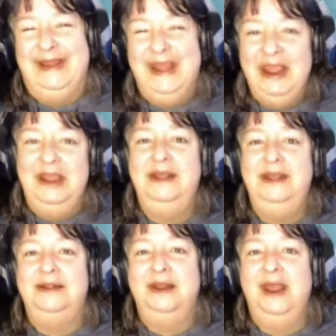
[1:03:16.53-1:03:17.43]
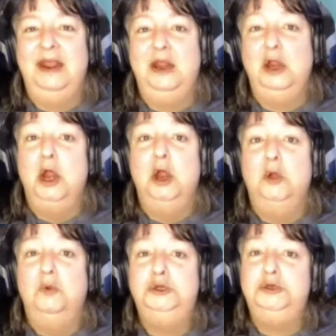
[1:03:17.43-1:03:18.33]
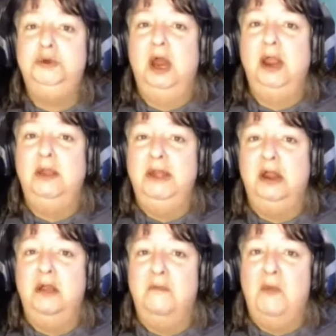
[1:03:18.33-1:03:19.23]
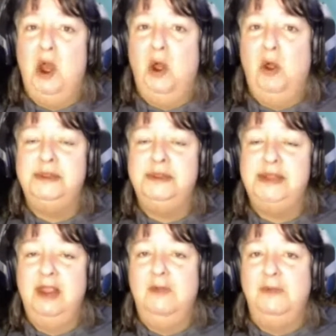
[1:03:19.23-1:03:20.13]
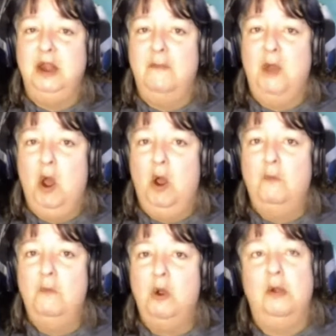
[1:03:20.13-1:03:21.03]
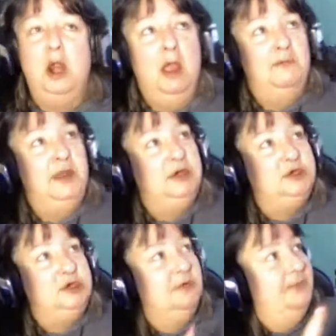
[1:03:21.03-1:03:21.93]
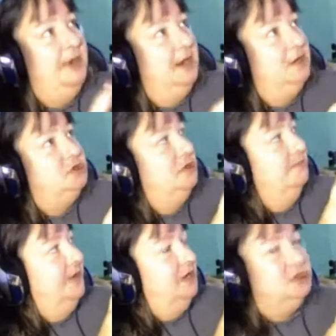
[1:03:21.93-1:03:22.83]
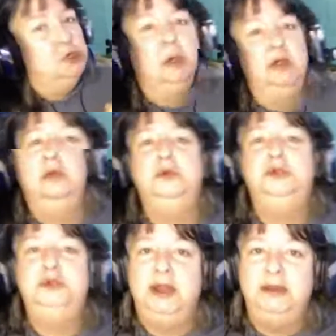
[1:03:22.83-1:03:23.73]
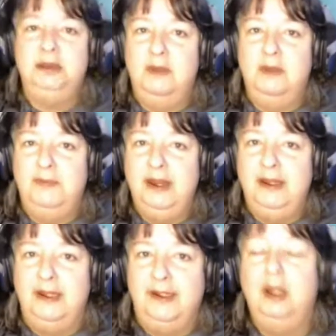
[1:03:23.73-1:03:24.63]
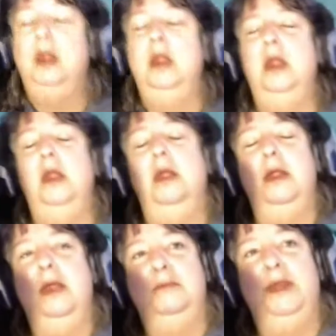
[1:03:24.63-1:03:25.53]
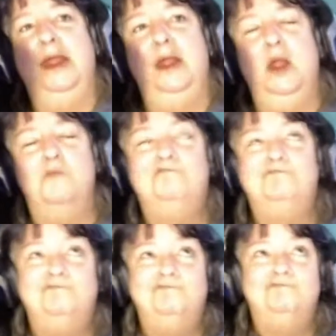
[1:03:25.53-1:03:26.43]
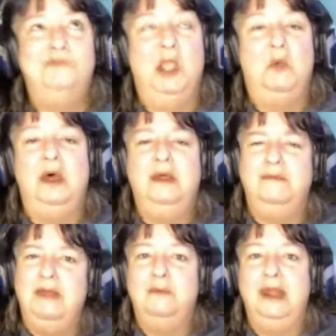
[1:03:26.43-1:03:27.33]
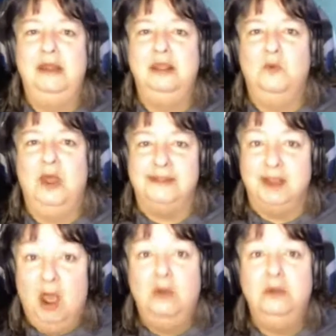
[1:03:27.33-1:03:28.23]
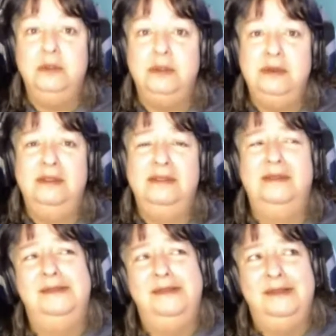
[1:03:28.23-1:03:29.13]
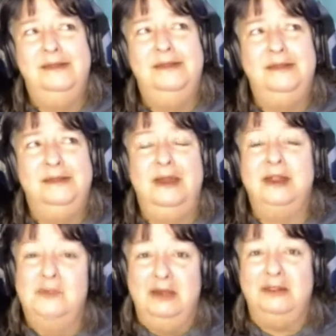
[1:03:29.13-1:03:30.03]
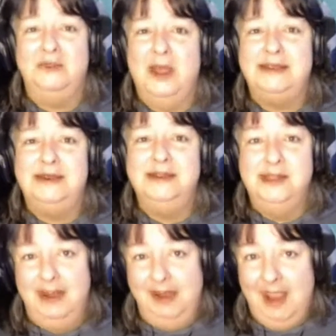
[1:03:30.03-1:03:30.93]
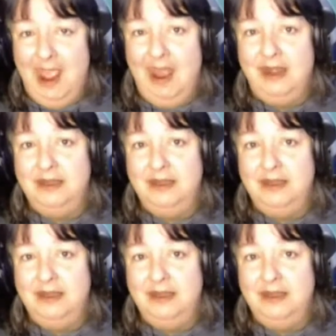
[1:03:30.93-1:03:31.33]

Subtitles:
He's like, would you like me to come home, save up and come home, or picture? Would you like to come up here? And I'm like, well, I've never been to the West Coast. That's about as west as he can get.